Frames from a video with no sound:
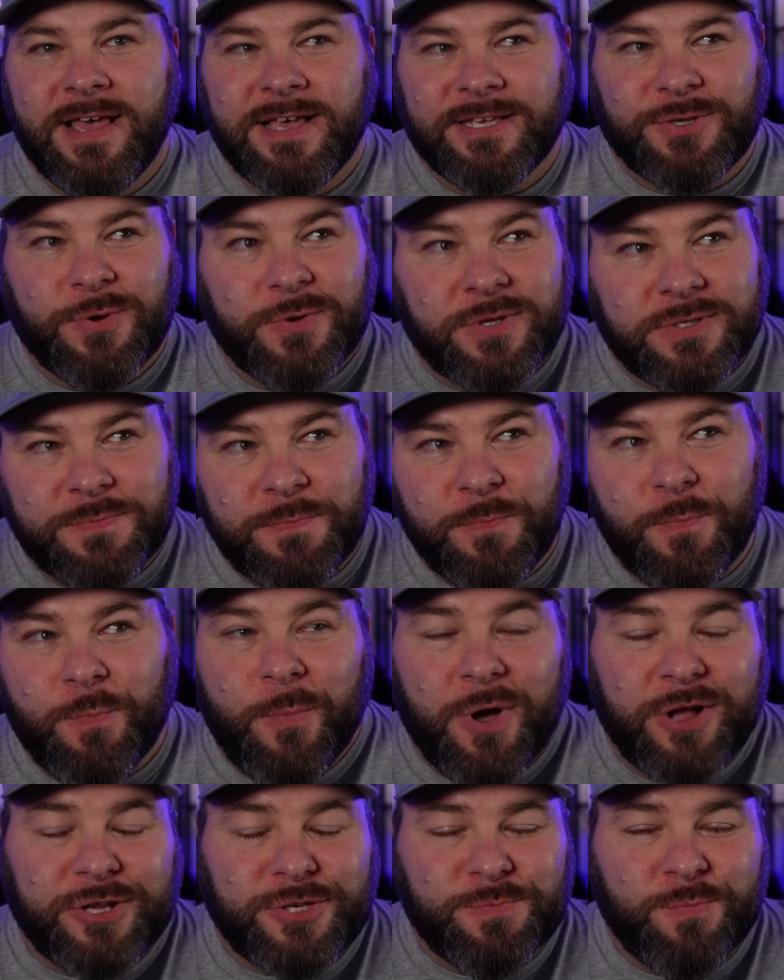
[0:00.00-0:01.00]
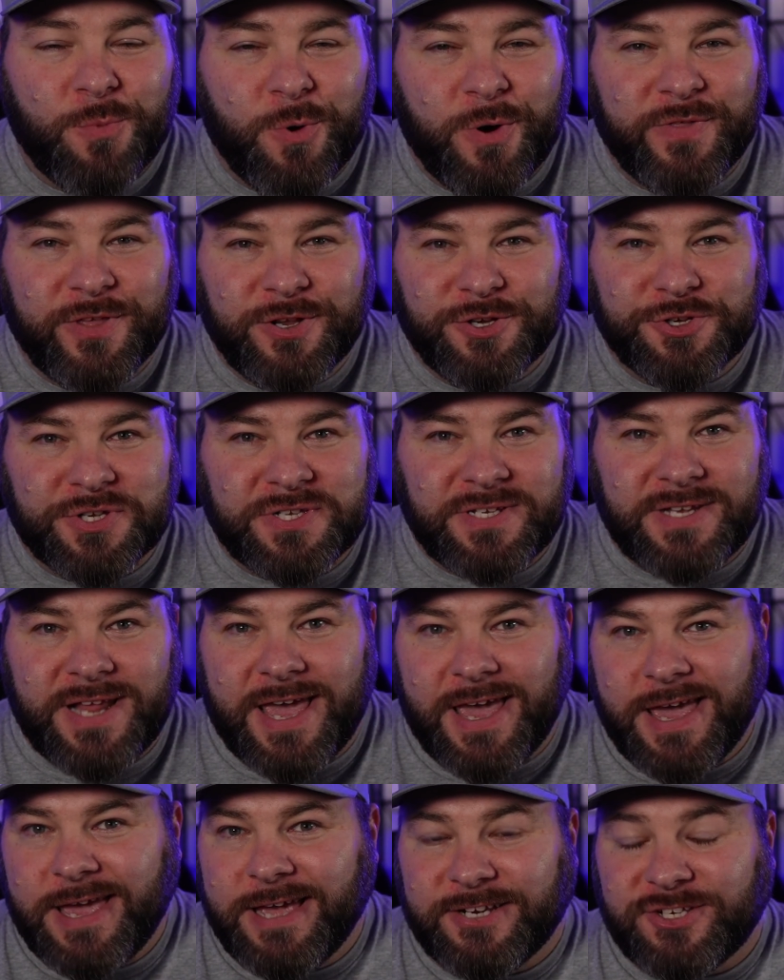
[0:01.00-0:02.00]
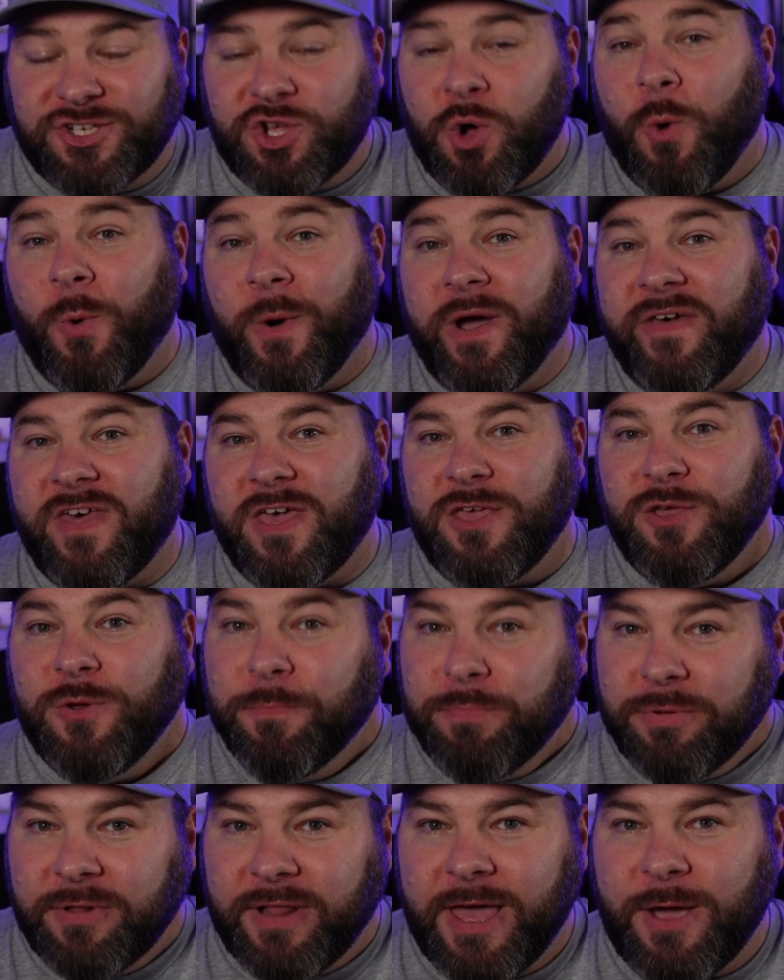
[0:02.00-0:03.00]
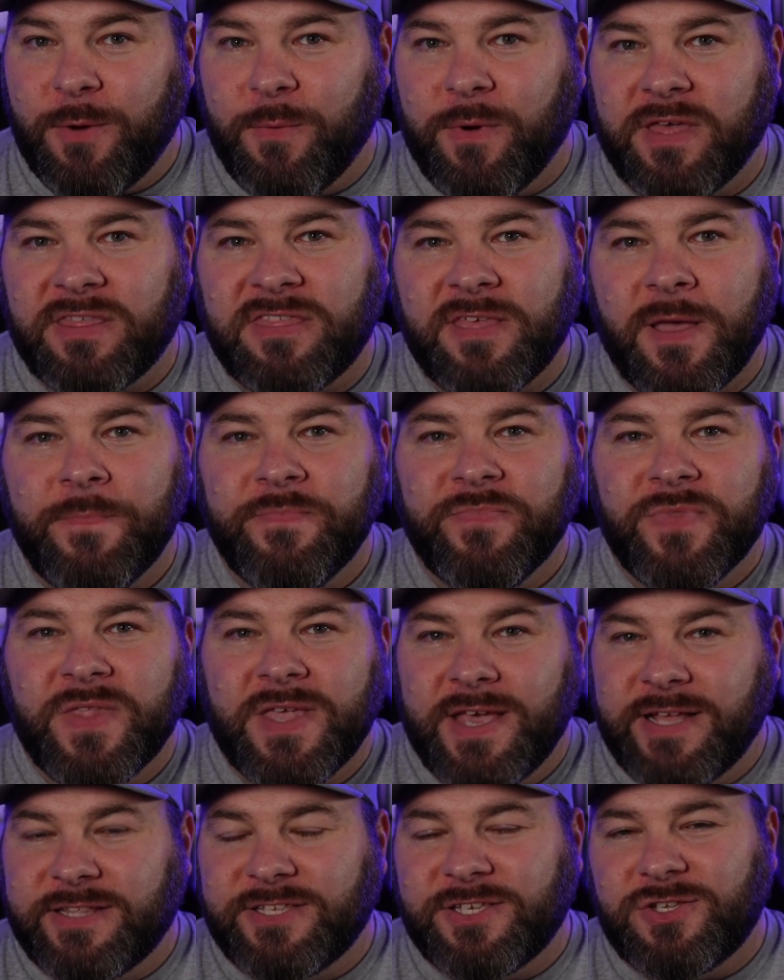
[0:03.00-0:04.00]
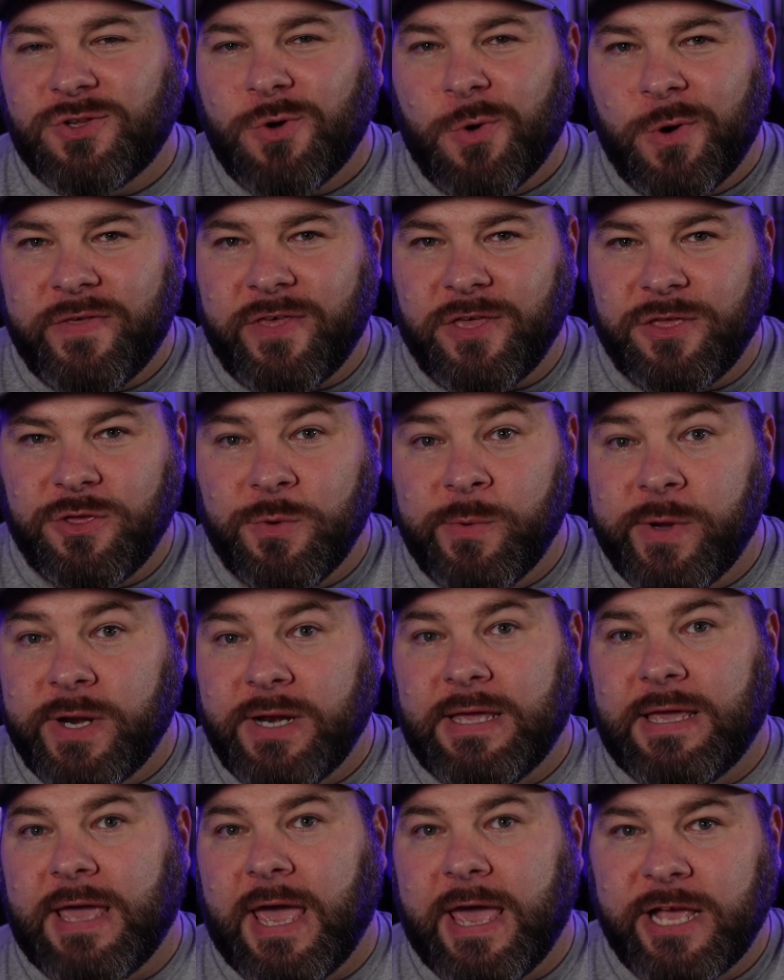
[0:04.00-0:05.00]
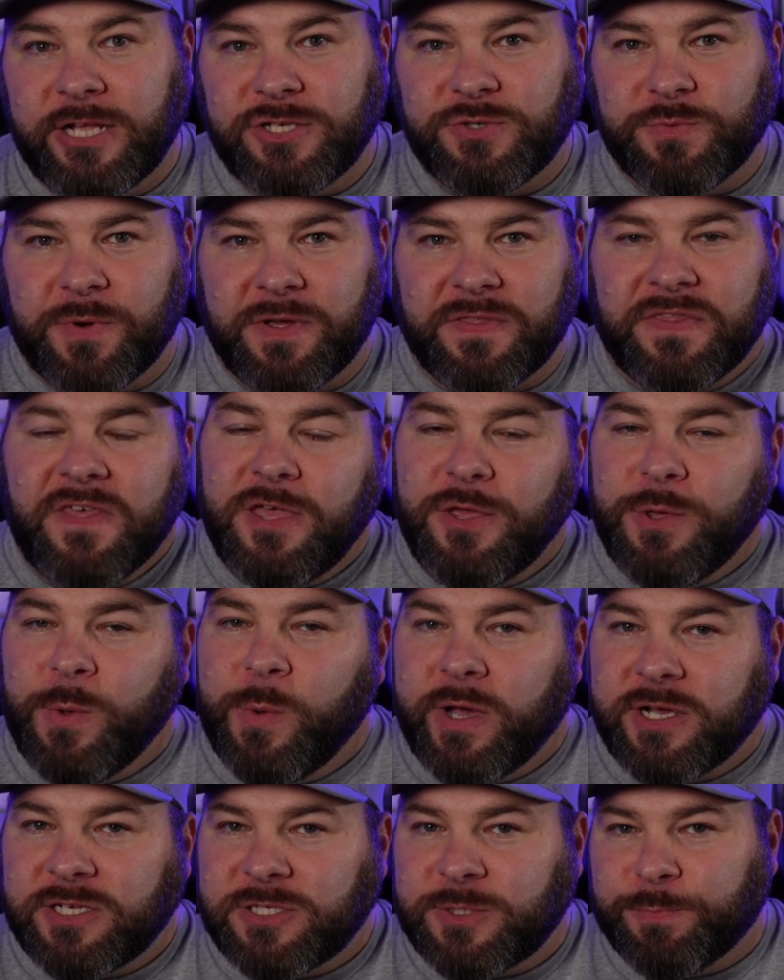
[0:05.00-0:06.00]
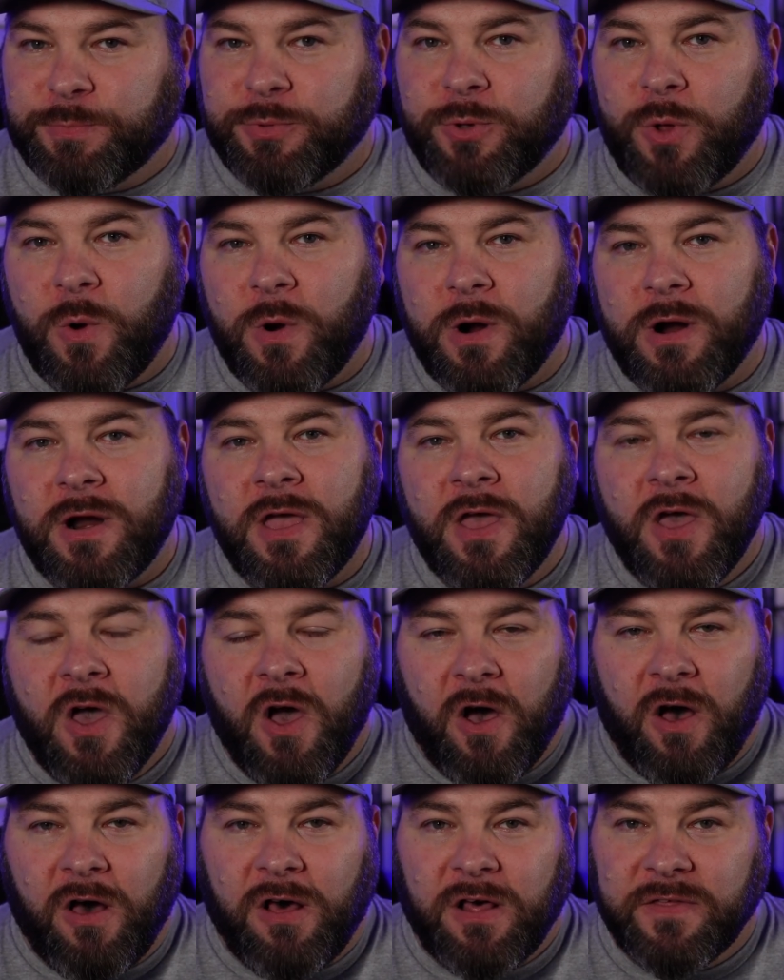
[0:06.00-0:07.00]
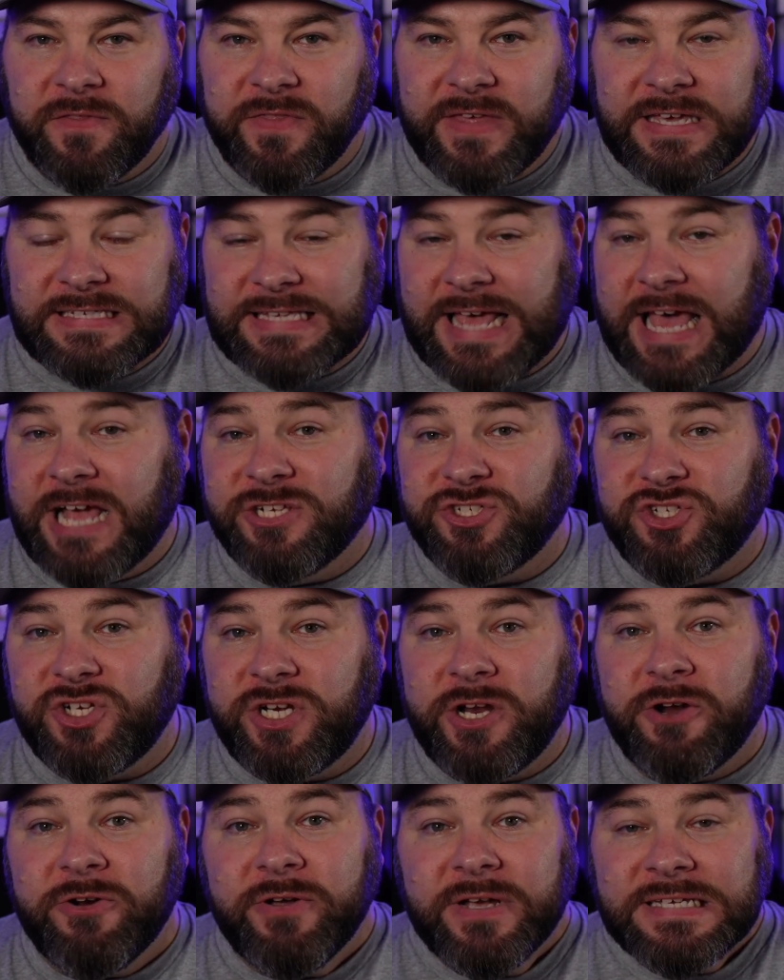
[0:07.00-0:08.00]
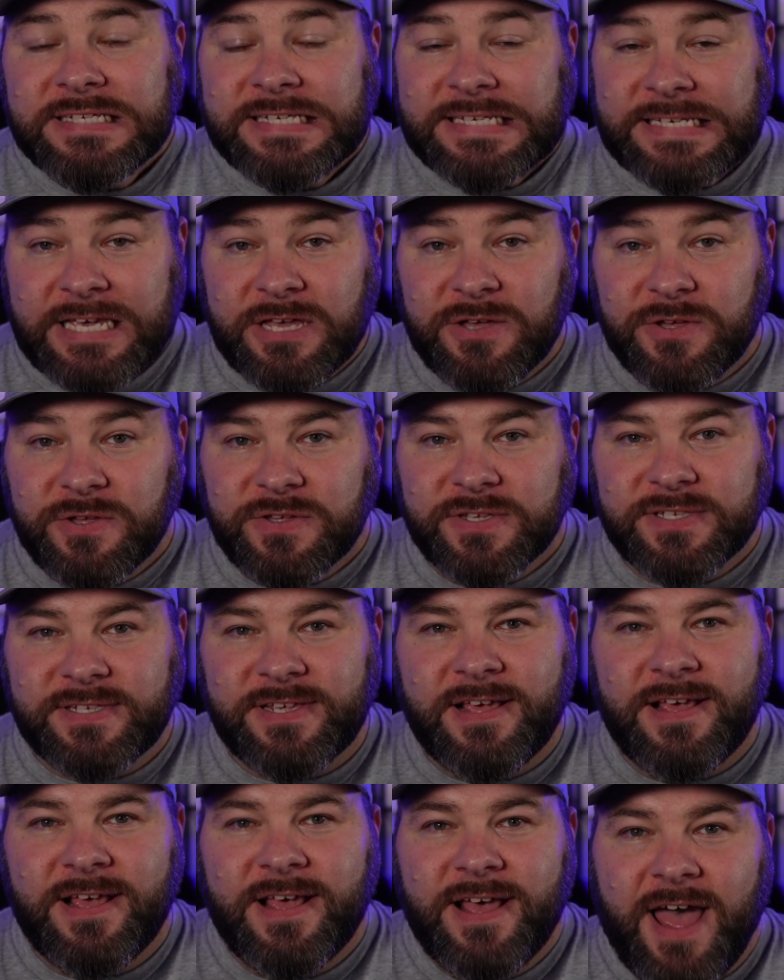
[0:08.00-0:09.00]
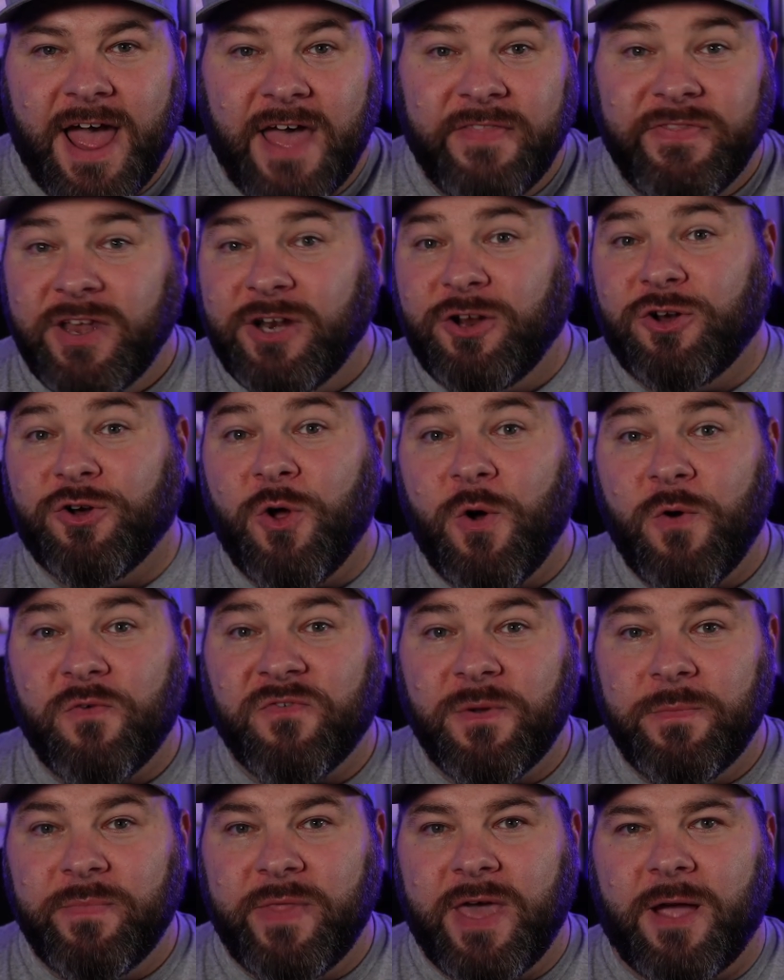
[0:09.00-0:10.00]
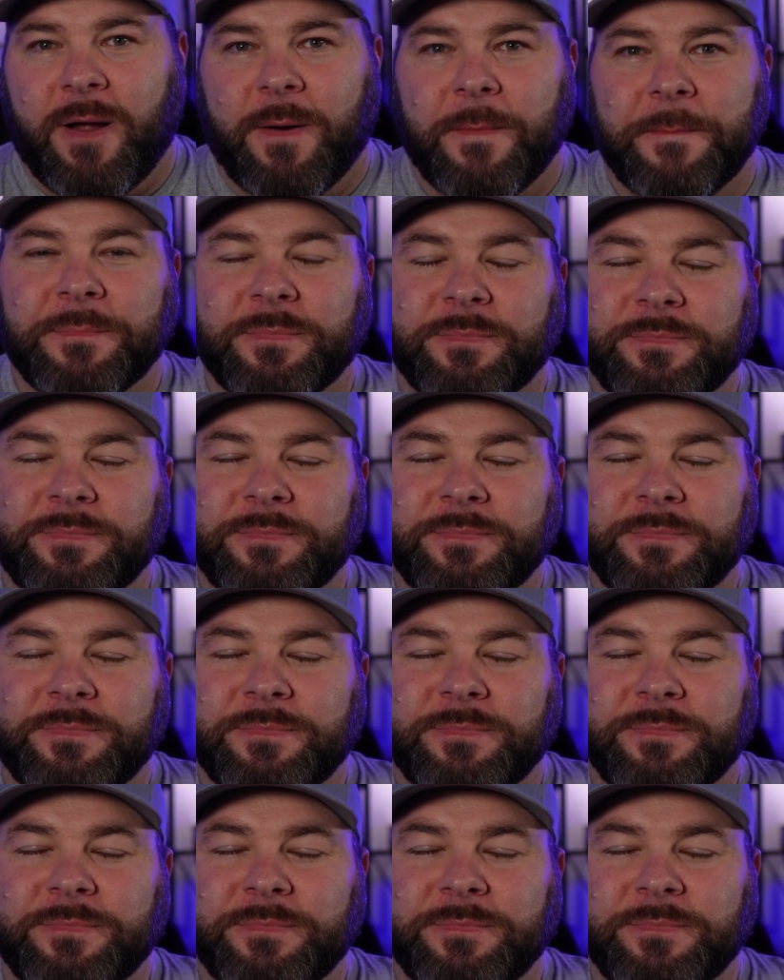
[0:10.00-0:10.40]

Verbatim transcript: So it's much more than just a toy that you play with. It's a toy that you engage with, that you explore all of these engineering skills and then grow from there.